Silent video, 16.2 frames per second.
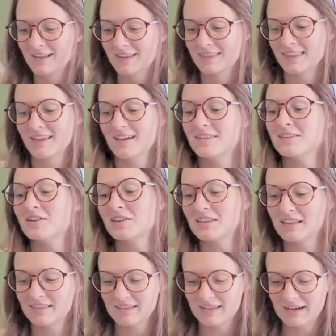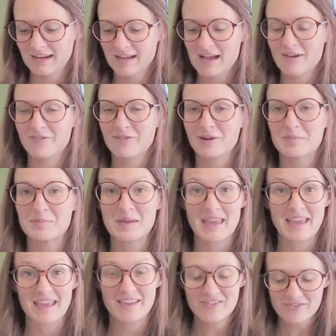The other thing that I got for
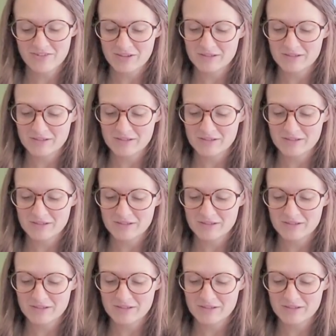Maeve,